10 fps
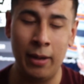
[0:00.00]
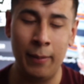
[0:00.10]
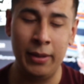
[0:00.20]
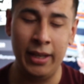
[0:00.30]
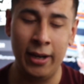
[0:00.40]

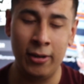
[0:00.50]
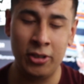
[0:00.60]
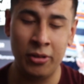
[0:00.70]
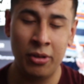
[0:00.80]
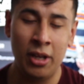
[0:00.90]
in the air,
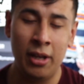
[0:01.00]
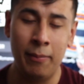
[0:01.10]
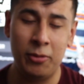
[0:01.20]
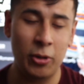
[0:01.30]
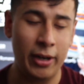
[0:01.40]
just
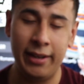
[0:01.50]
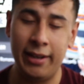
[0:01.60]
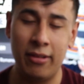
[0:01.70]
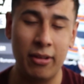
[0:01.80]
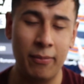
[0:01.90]
trying to
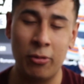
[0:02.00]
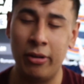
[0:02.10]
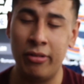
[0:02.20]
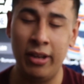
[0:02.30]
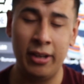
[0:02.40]
get some sort of
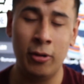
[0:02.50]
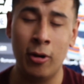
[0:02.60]
signal